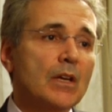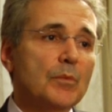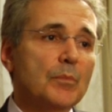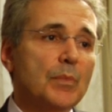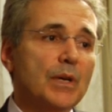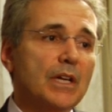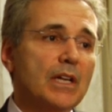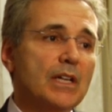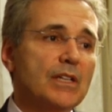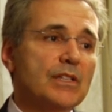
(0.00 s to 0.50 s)

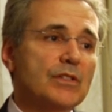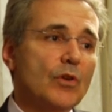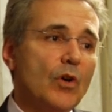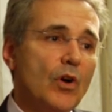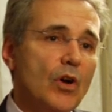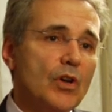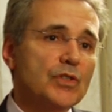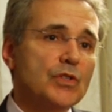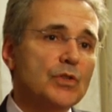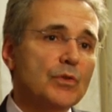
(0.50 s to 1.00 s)
But it is
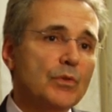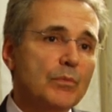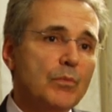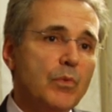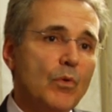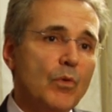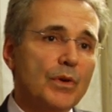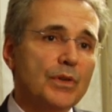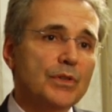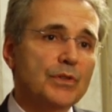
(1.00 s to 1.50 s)
also
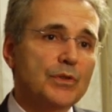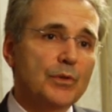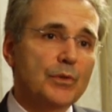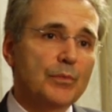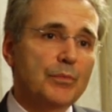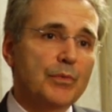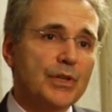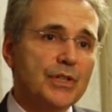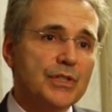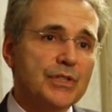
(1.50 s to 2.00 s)
important to
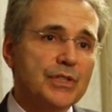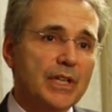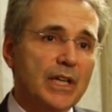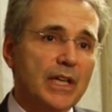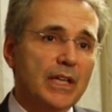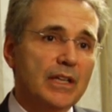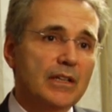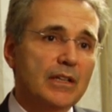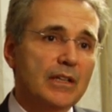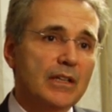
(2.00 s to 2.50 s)

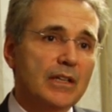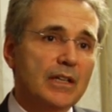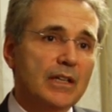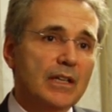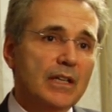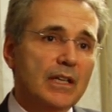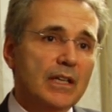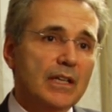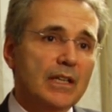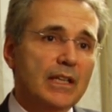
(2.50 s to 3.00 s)
appreciate
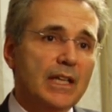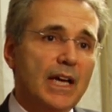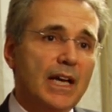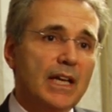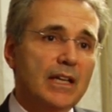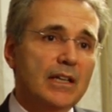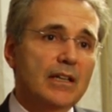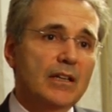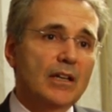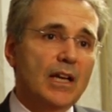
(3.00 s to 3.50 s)

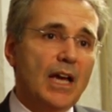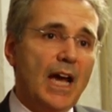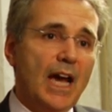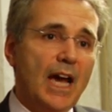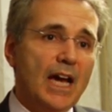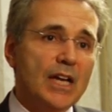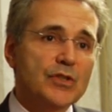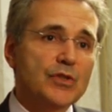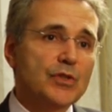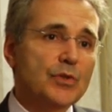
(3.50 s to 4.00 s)
that
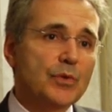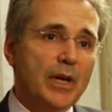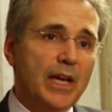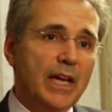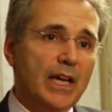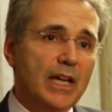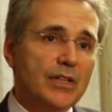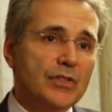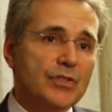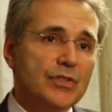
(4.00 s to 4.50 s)
as you
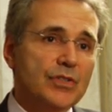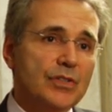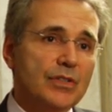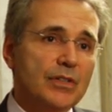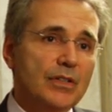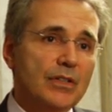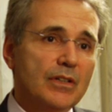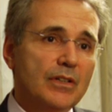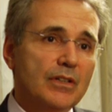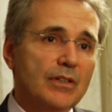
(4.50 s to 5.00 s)
age,
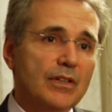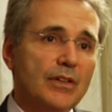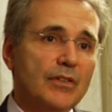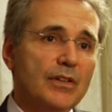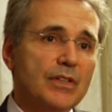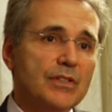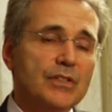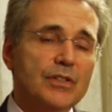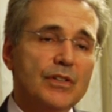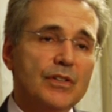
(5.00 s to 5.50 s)
there
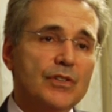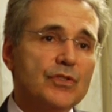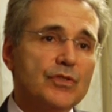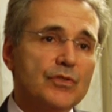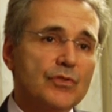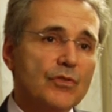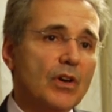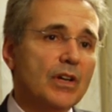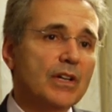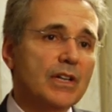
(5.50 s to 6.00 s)
is an
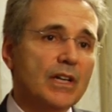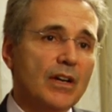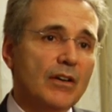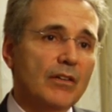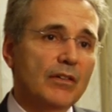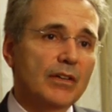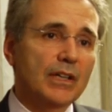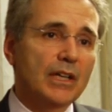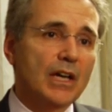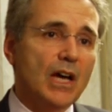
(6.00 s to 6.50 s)

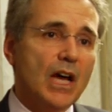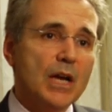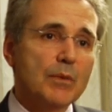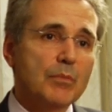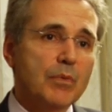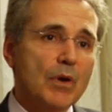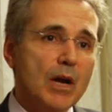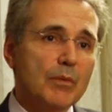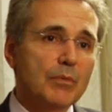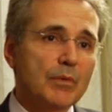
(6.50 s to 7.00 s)
extraordinarily high
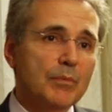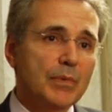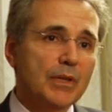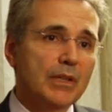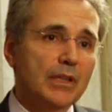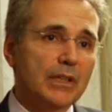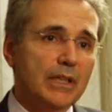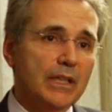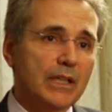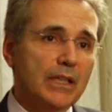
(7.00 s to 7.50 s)

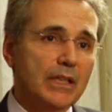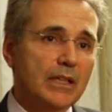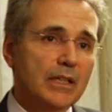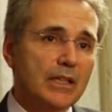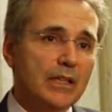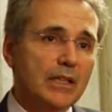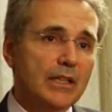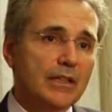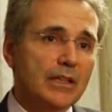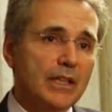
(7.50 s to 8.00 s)
probability
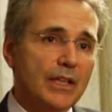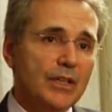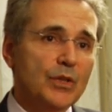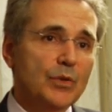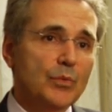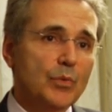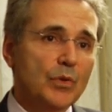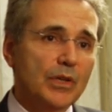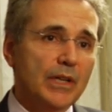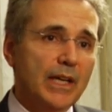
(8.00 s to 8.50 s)
that you
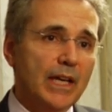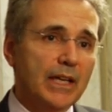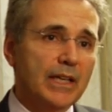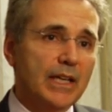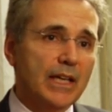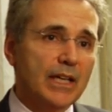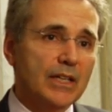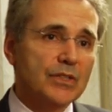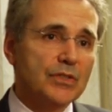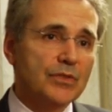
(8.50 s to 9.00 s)
will get
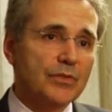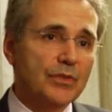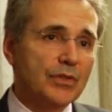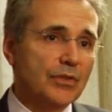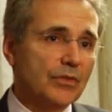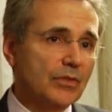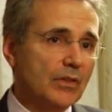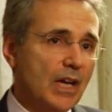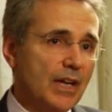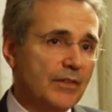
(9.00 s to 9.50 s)
cancer in
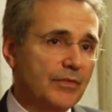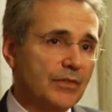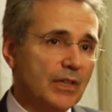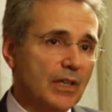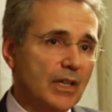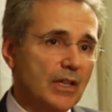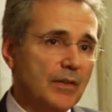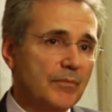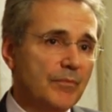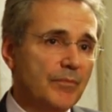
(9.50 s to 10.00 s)
your
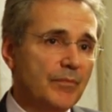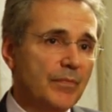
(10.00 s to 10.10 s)
lifetime.